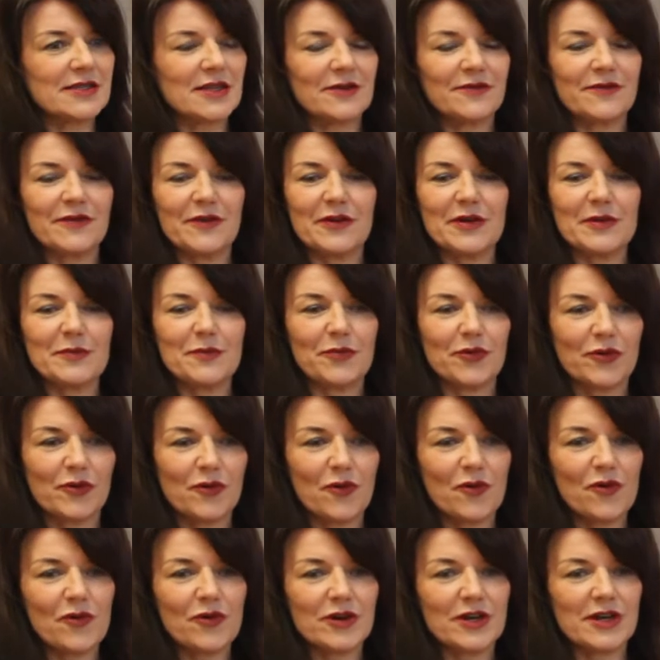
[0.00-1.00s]
that are very
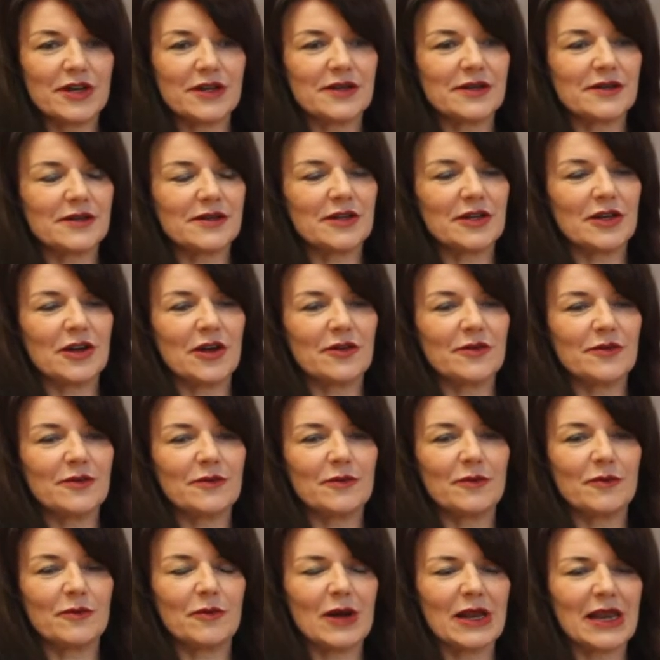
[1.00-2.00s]
broad and, you know,
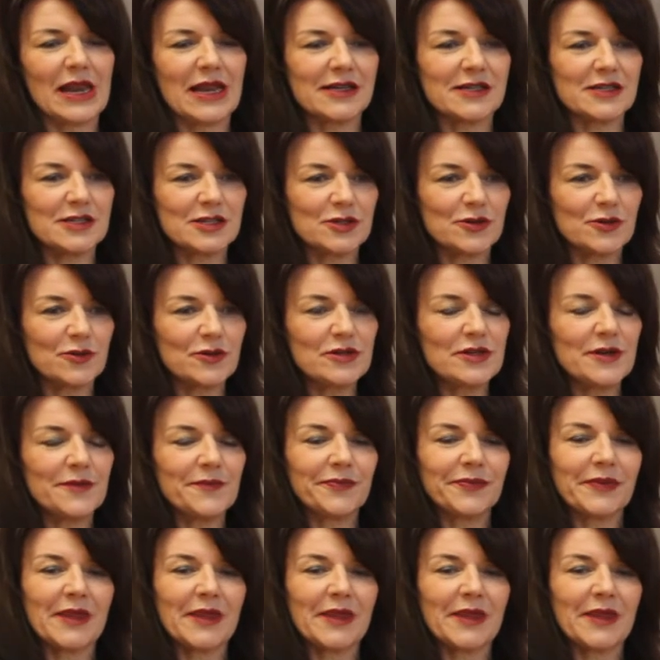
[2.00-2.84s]
well understood.